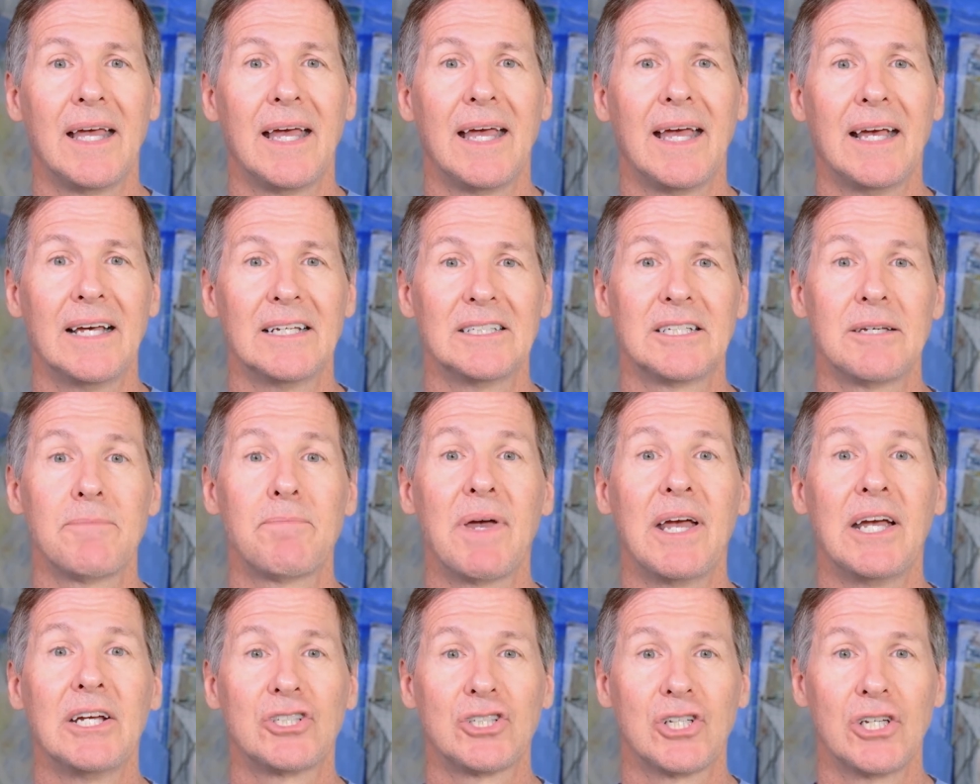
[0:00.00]
as a
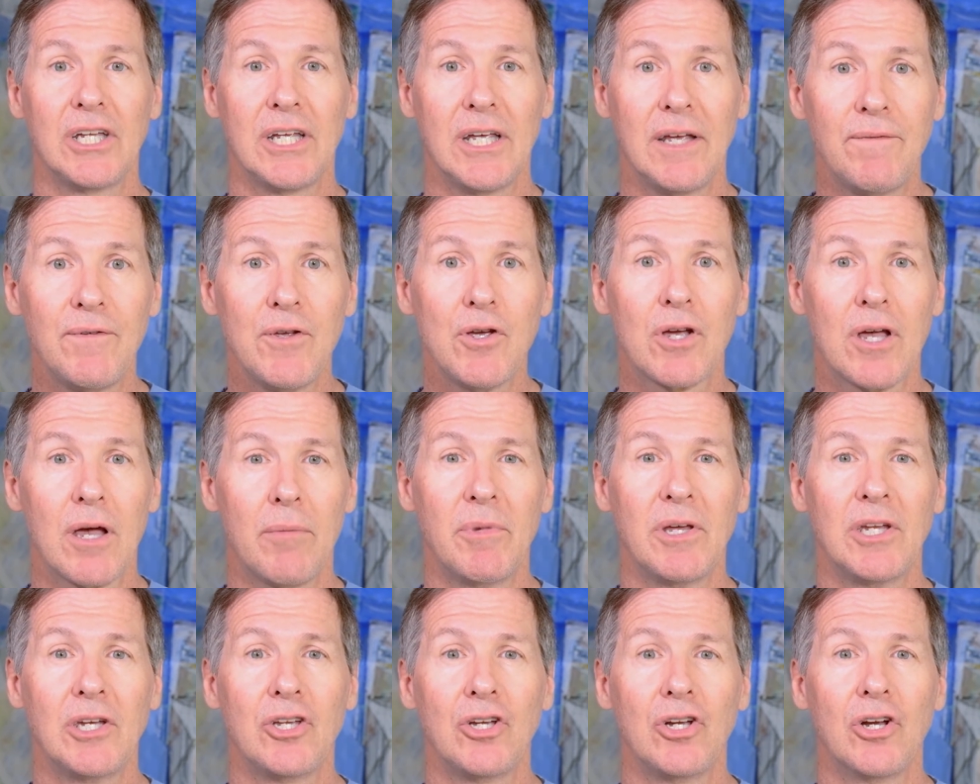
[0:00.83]
patient if you come
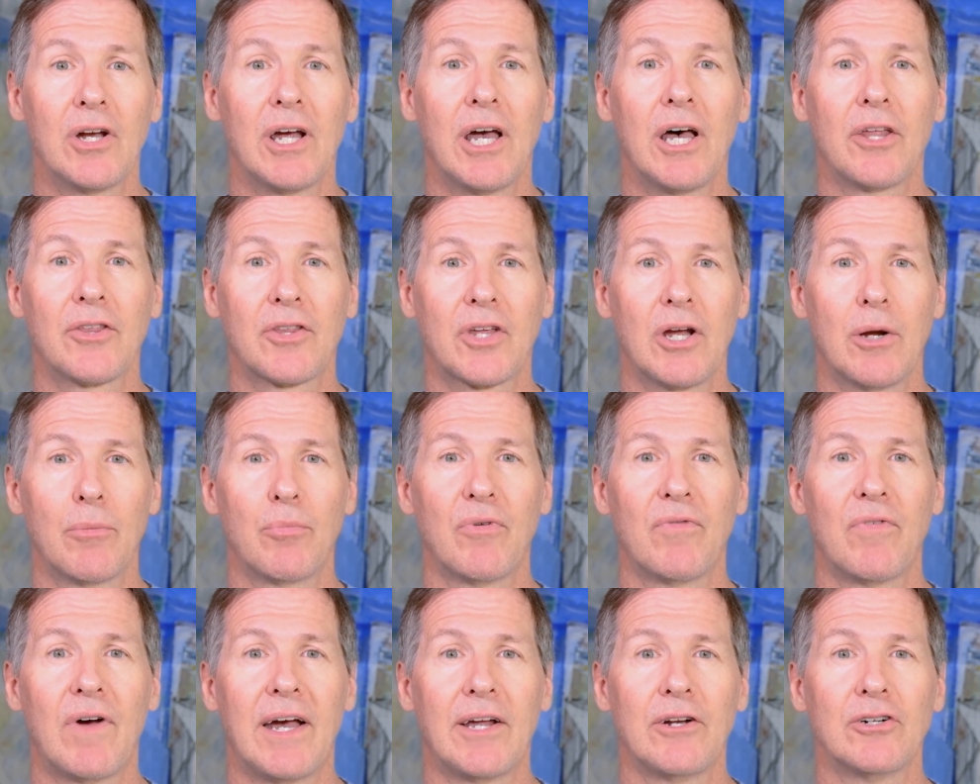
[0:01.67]
into your healthcare
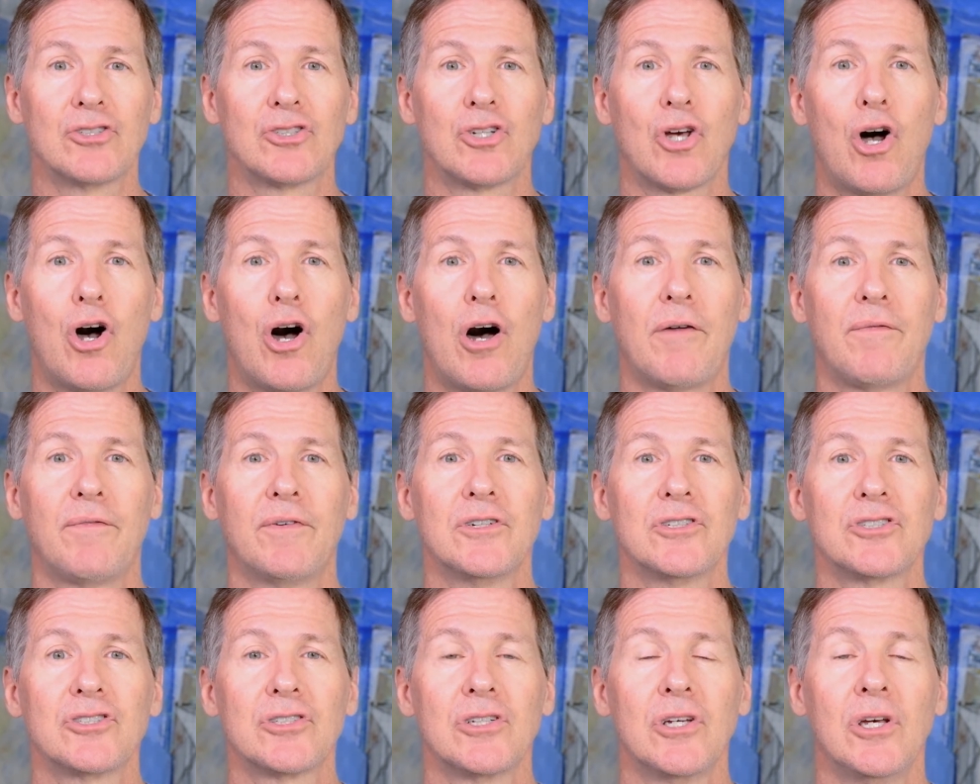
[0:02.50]
provider's
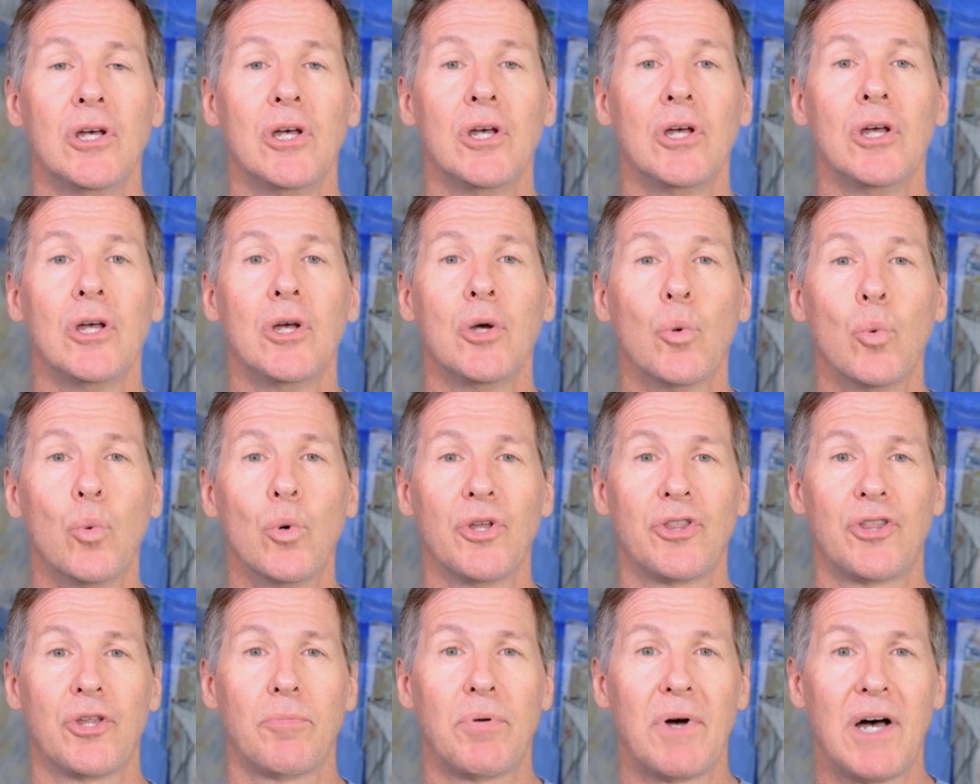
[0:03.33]
office with
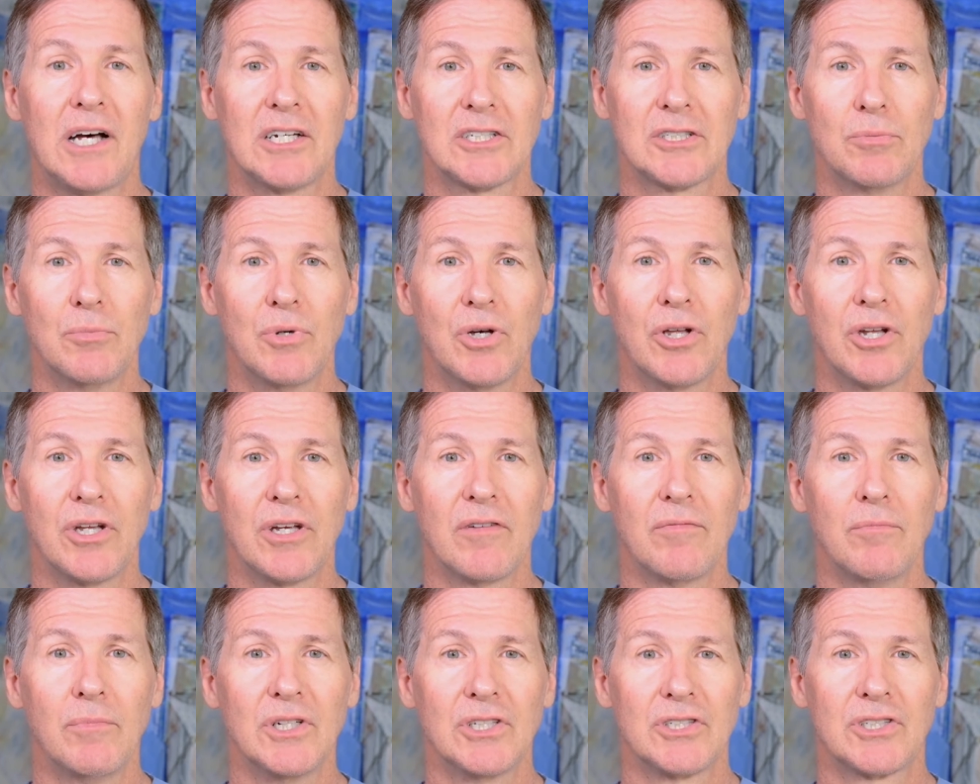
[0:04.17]
the possibility of
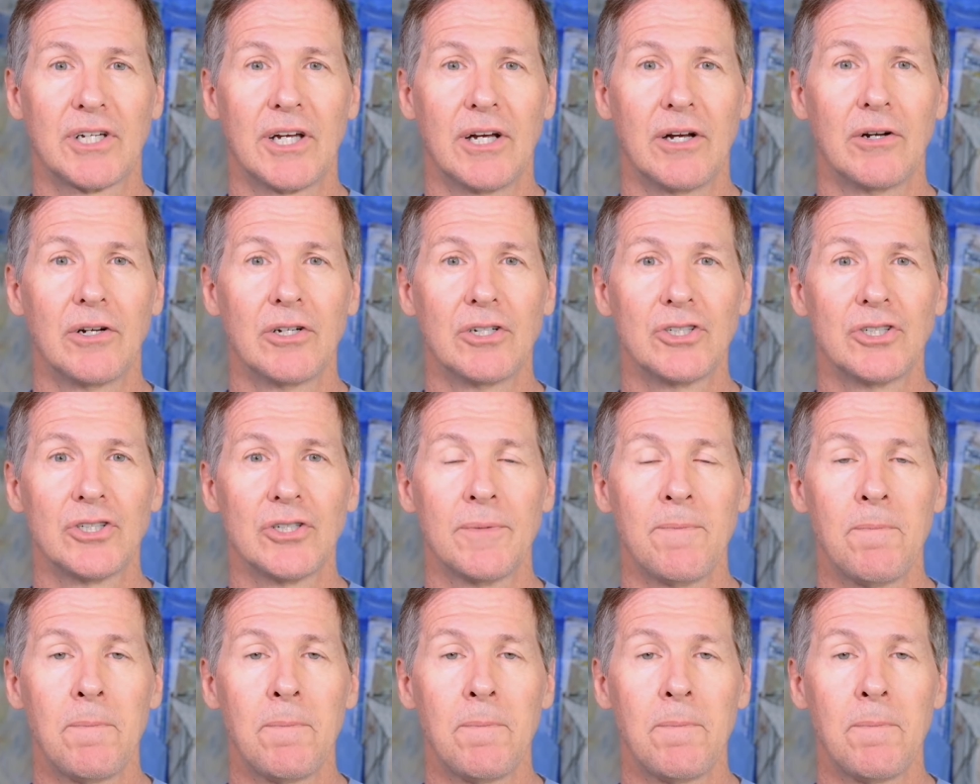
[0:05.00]
miscarriage.